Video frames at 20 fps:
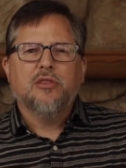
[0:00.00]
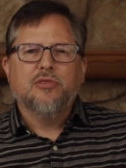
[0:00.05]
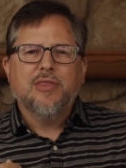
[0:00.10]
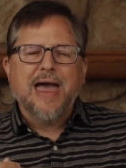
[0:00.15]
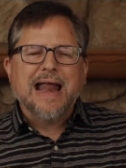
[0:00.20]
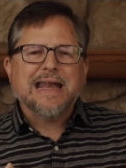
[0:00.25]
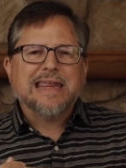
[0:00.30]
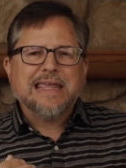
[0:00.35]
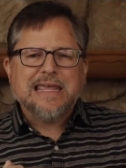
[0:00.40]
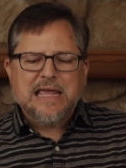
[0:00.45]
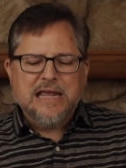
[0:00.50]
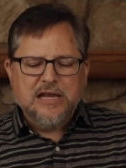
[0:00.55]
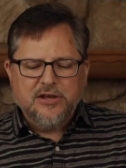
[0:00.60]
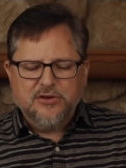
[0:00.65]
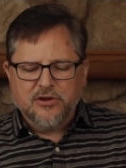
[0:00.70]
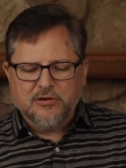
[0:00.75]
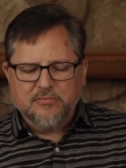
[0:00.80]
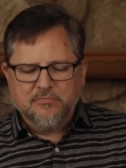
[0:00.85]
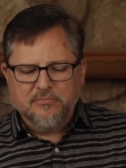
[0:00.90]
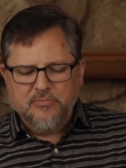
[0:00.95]
that
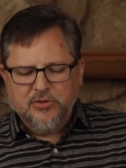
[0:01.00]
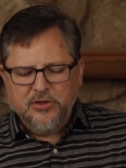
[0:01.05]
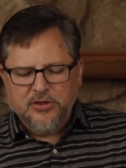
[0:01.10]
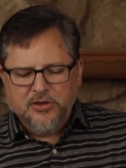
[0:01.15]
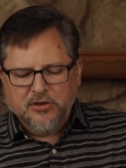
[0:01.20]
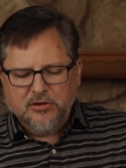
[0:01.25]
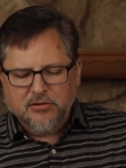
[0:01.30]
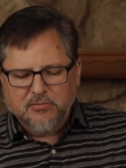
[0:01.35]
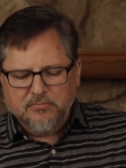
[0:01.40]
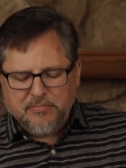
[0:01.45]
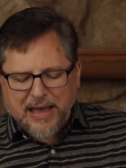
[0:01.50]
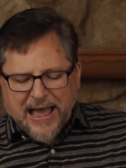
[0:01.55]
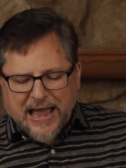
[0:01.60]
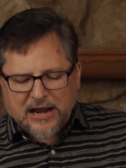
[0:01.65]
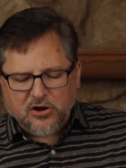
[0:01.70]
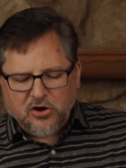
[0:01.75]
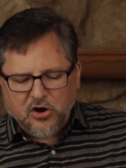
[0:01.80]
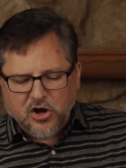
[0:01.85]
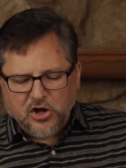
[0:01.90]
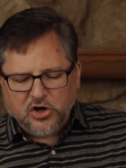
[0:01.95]
kingdom
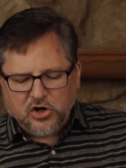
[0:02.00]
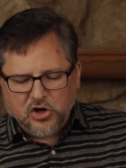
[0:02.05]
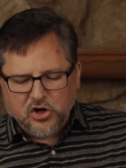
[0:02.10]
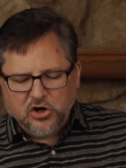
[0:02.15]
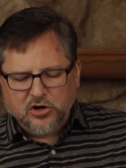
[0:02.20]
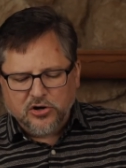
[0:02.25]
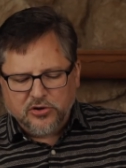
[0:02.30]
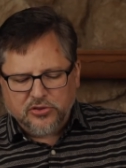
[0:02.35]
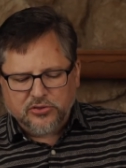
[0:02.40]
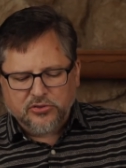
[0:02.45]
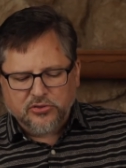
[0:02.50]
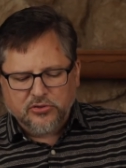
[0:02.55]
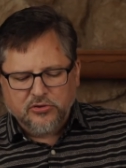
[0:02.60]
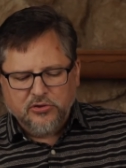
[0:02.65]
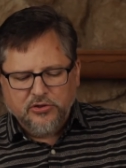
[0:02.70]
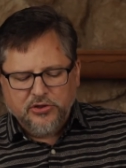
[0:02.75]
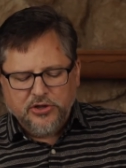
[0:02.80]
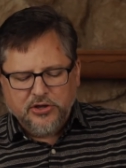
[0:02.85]
back on earth.